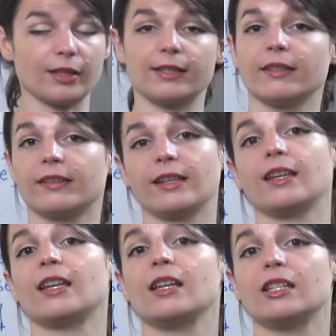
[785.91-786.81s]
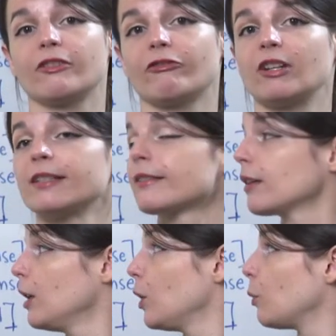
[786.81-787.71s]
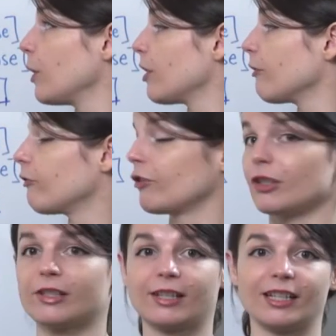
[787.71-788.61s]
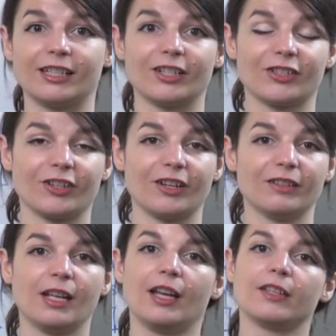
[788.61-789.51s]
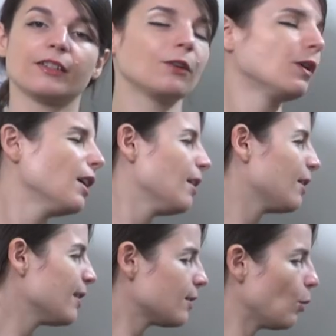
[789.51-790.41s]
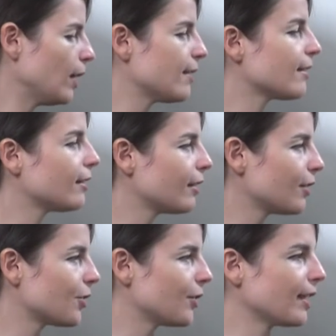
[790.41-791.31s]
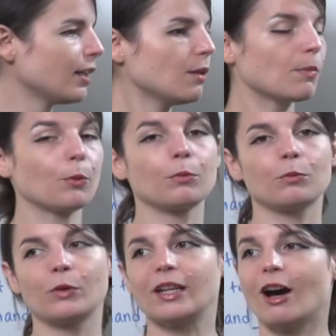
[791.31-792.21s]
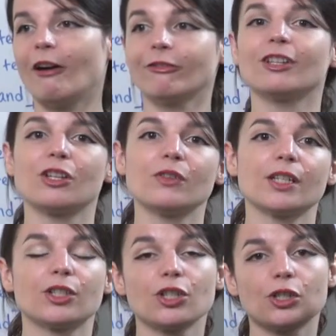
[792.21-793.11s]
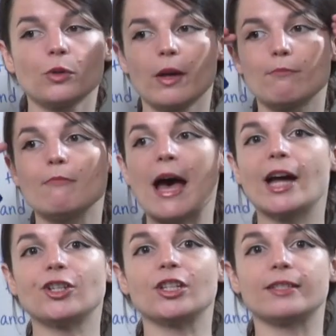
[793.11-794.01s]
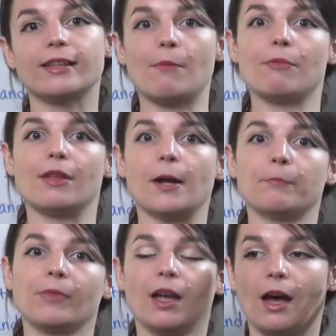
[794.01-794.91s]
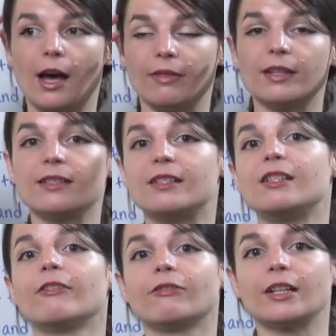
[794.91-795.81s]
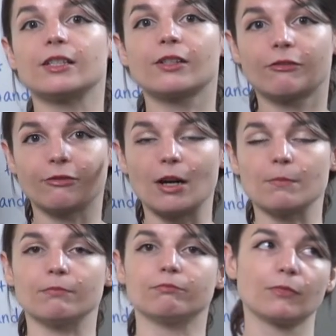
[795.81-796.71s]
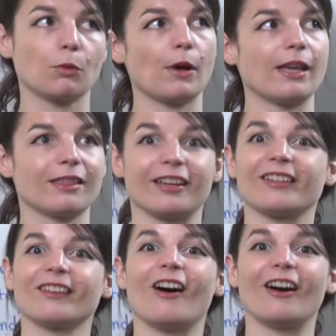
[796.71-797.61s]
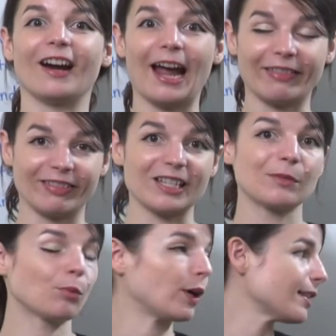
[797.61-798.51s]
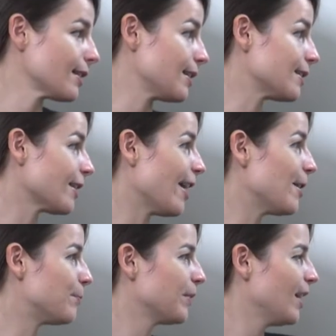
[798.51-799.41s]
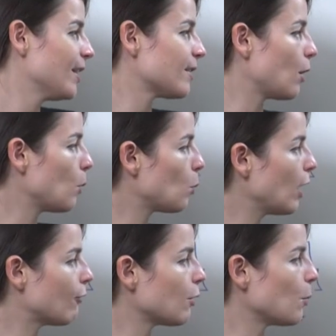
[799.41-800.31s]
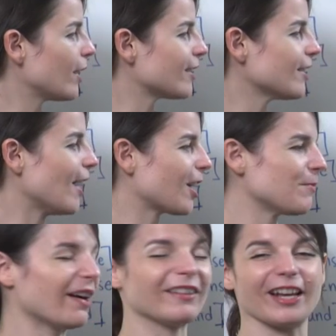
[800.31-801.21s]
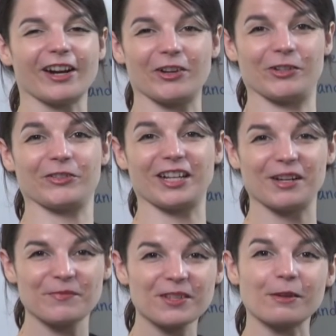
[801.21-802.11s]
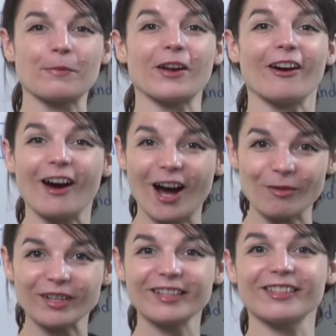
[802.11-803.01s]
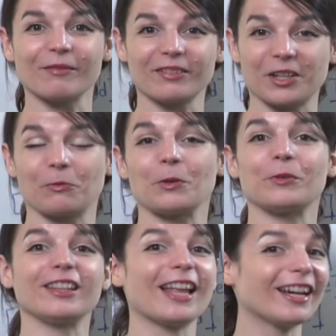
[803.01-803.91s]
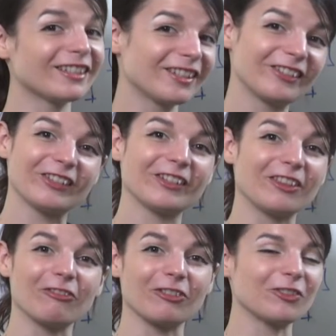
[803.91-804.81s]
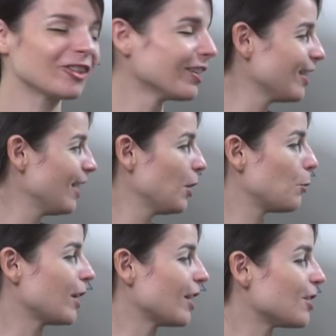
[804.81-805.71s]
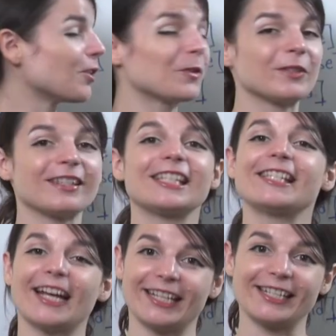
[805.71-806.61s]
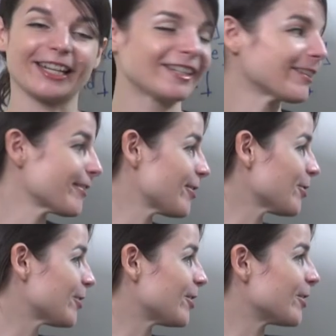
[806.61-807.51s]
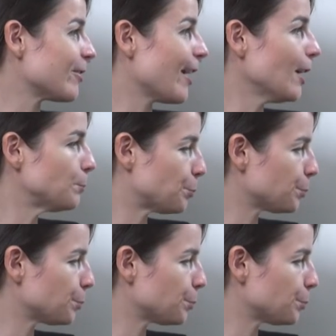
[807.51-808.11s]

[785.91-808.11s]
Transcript: This is a key difference with the first conditional. So this one is a little tricky, but we often use it just to imagine something uh, that is different from the way things are at this point in time. So if we want to talk about like our dreams, maybe our hobbies, something we would like to do in the future, we can use second conditional to do that.